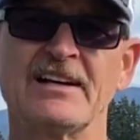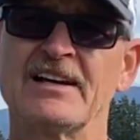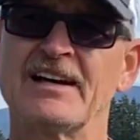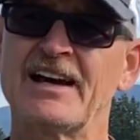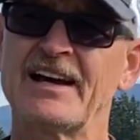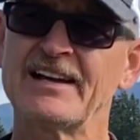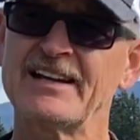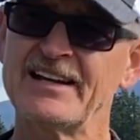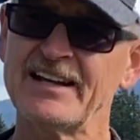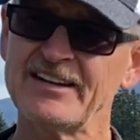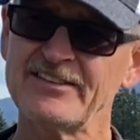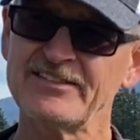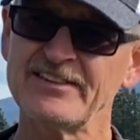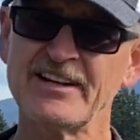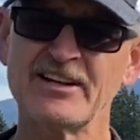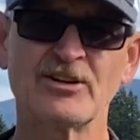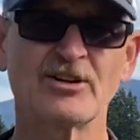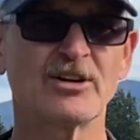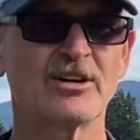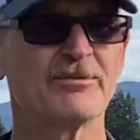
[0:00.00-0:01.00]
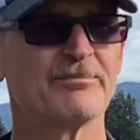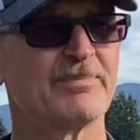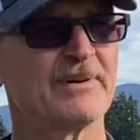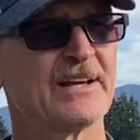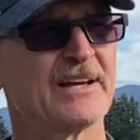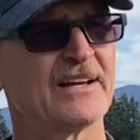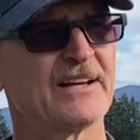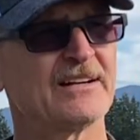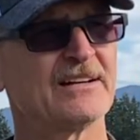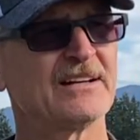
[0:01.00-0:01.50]
I guess they could have
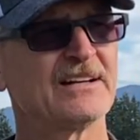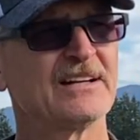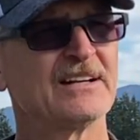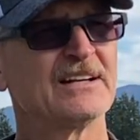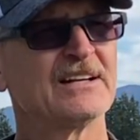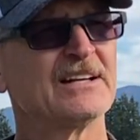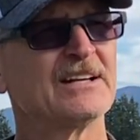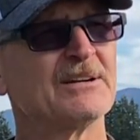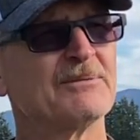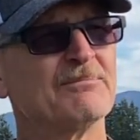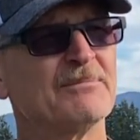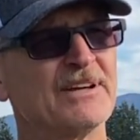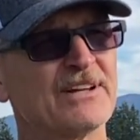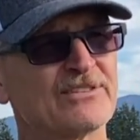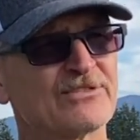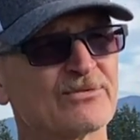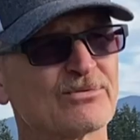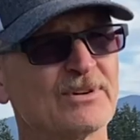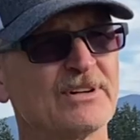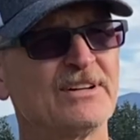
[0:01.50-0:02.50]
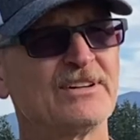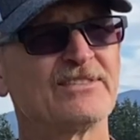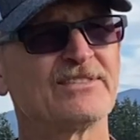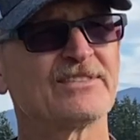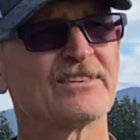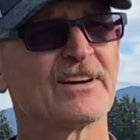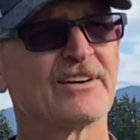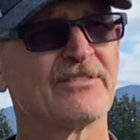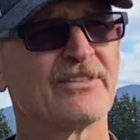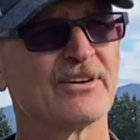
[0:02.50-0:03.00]
been mysteries
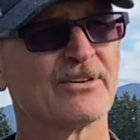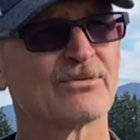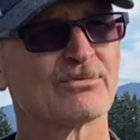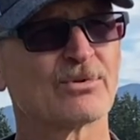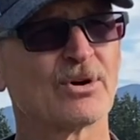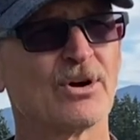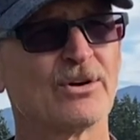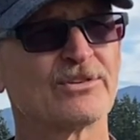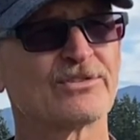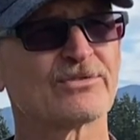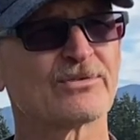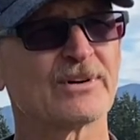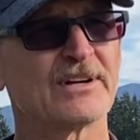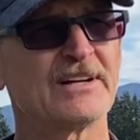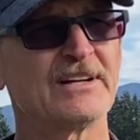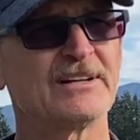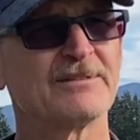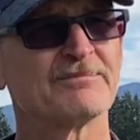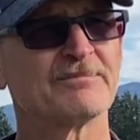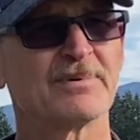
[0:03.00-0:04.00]
of the Rosary,